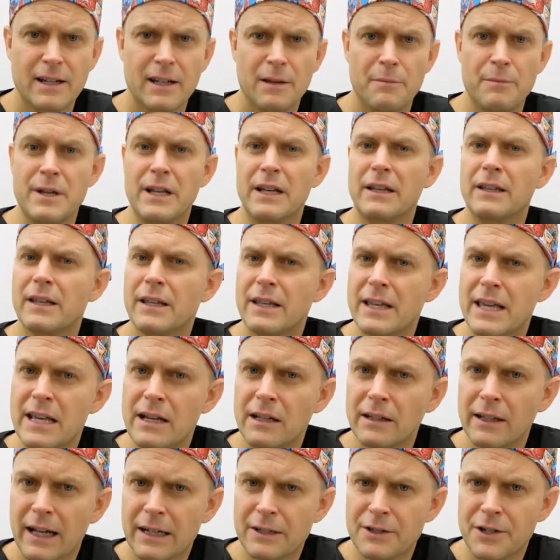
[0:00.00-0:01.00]
be it
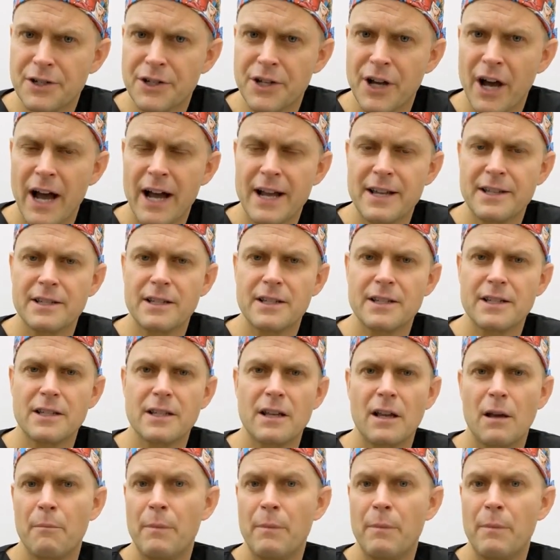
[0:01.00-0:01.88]
Kegel exercises,